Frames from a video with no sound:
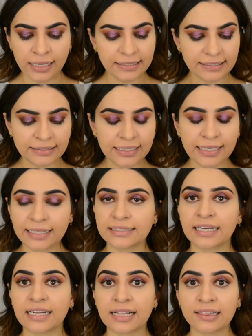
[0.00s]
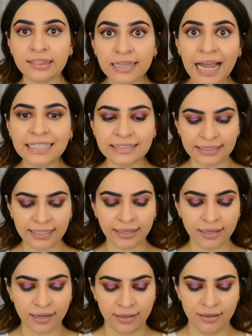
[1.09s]
This thing is a
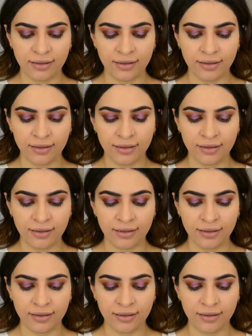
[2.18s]
classic.